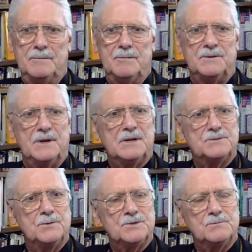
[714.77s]
but
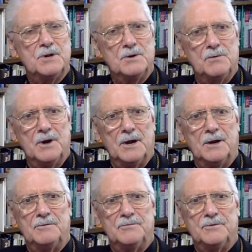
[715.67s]
that's what's
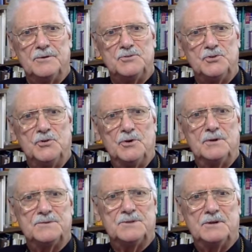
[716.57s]
required for the joy
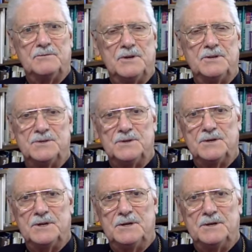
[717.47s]
of salvation
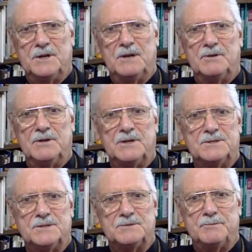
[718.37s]
King David has
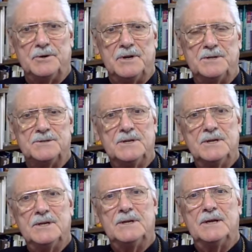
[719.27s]
experienced
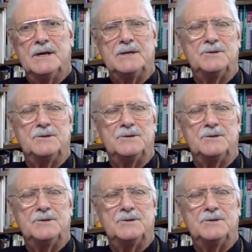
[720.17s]
and